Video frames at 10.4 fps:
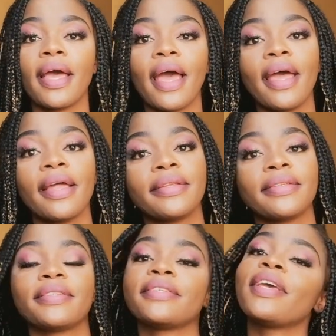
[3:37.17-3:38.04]

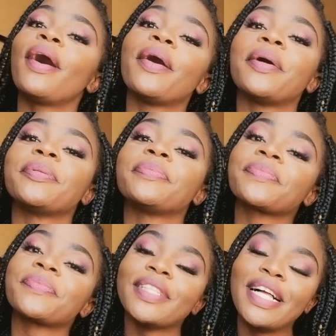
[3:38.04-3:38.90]
And yeah,
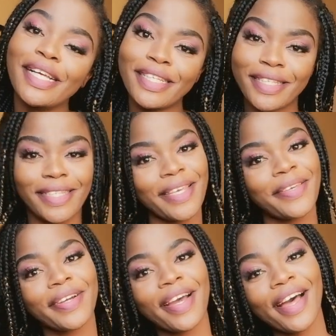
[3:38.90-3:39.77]
see
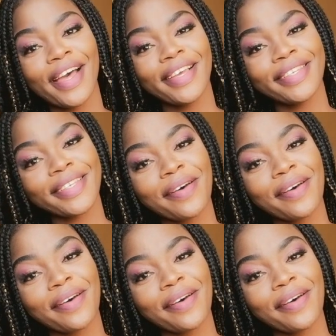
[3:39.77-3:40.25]
you guys